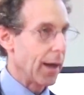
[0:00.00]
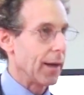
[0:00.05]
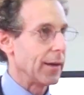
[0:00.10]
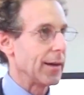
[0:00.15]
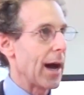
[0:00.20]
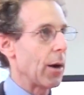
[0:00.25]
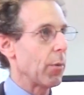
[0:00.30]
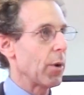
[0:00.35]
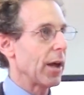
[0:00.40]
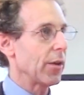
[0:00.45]

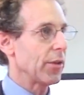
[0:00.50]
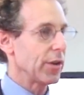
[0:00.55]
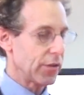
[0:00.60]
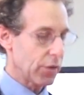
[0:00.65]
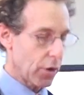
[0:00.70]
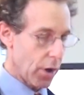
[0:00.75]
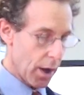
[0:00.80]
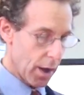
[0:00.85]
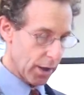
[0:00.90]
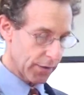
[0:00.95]
Now, while this
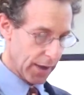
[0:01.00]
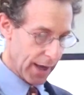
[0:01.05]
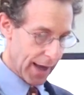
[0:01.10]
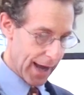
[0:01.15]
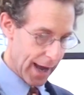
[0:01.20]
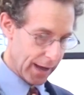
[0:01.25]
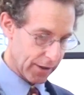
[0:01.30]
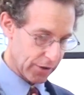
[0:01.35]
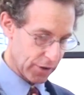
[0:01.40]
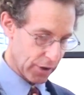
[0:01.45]
call to
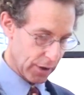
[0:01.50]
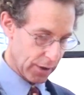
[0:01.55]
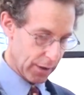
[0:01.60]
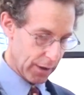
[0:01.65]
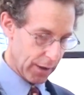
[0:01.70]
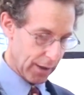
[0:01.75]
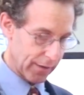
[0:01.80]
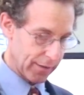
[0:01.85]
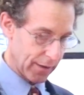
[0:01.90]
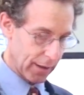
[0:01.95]
action
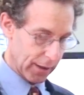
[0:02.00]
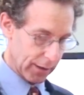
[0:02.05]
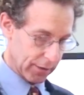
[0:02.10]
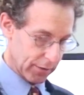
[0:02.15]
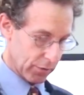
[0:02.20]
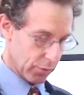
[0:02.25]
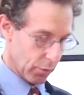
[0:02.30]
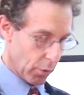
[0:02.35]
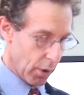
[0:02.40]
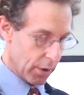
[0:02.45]
is an
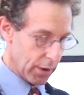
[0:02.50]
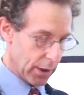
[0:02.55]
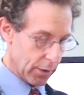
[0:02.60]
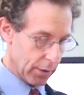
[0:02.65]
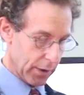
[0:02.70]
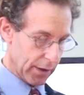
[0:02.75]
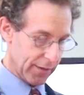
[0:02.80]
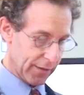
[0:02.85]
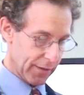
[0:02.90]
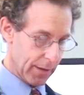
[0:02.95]

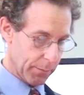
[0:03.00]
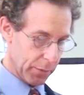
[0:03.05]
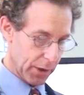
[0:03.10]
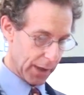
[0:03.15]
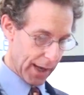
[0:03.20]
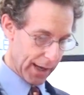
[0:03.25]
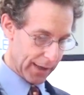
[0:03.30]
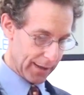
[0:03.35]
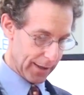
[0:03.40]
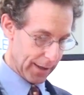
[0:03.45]
extraordinarily
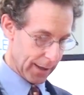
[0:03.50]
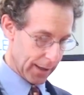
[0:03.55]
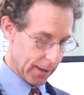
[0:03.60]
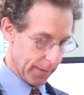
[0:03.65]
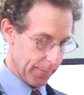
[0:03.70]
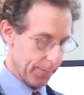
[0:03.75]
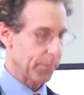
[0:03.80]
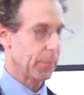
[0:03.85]
simple idea,